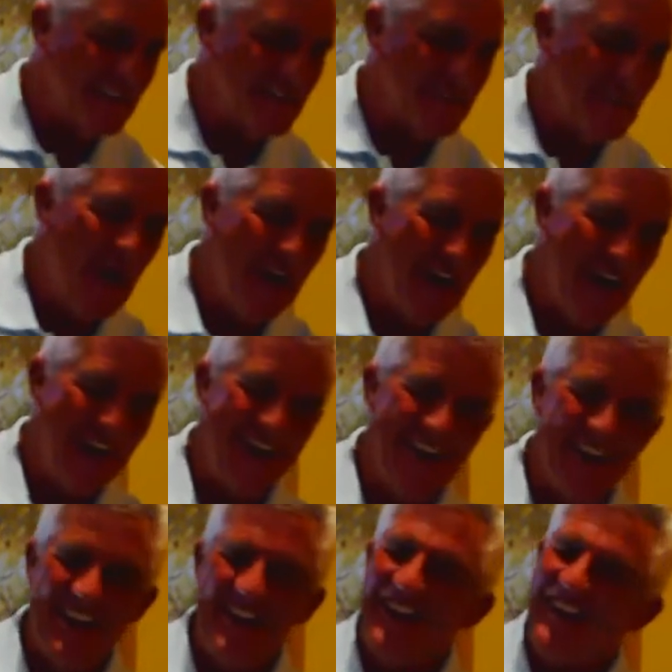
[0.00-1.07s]
had
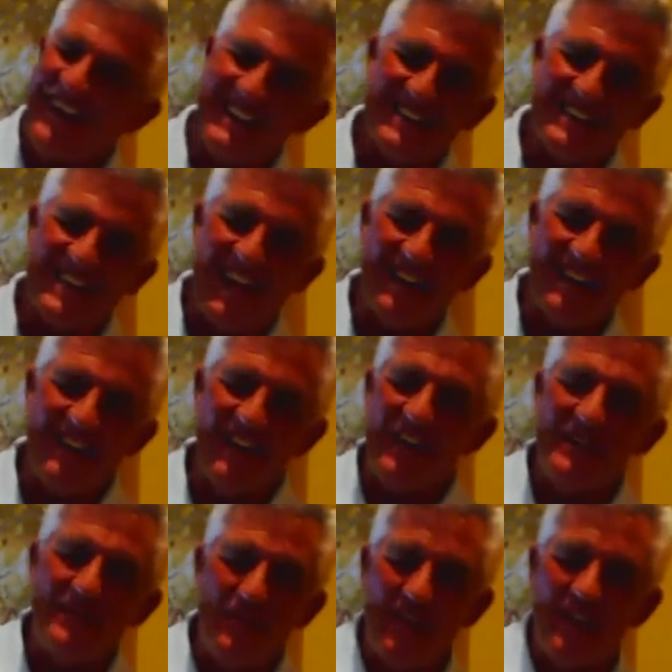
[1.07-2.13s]
a
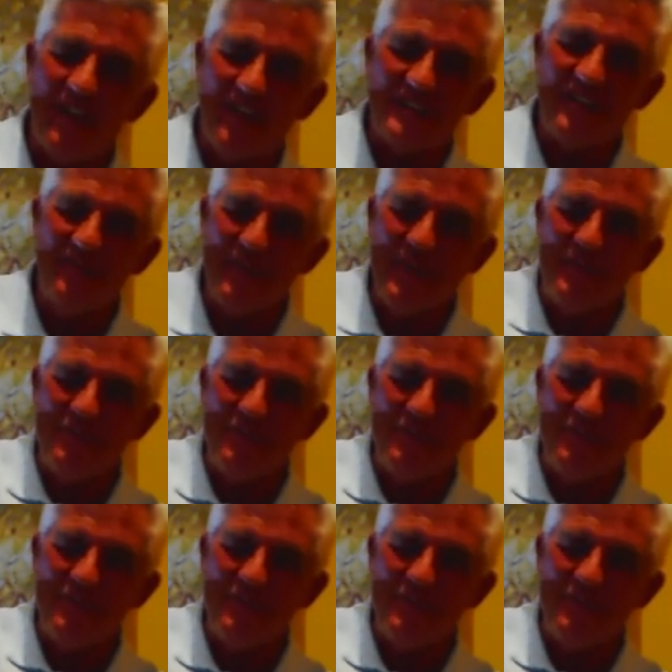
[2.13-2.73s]
nice big Aussie